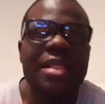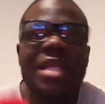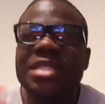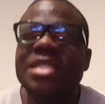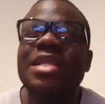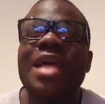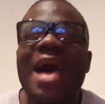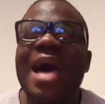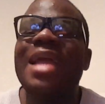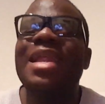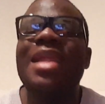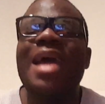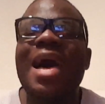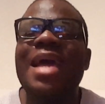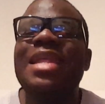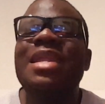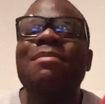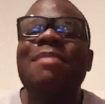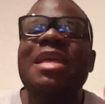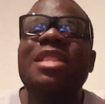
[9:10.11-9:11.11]
This I
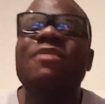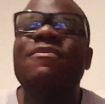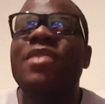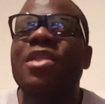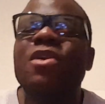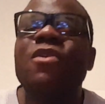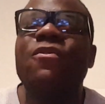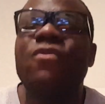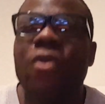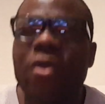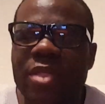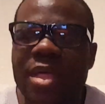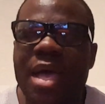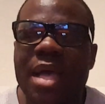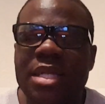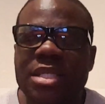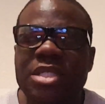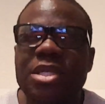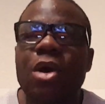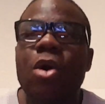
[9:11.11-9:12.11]
didn't make the video for
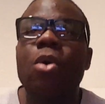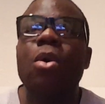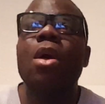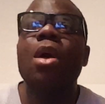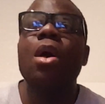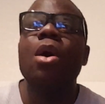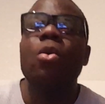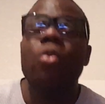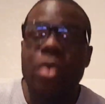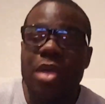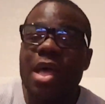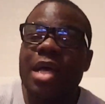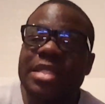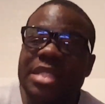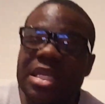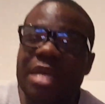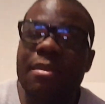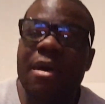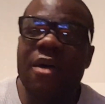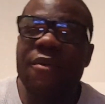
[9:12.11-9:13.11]
that. So when y'all
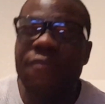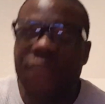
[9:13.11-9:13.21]
see my